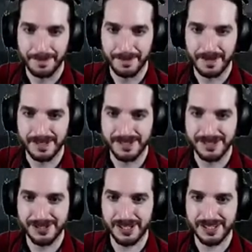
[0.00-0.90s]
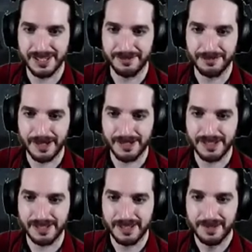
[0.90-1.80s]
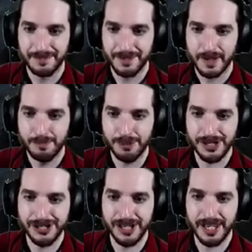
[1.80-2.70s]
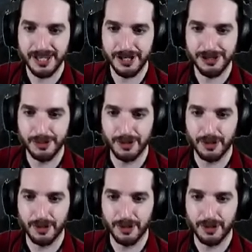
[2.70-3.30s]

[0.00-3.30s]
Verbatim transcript: It's just infectious. Appreciate you doing all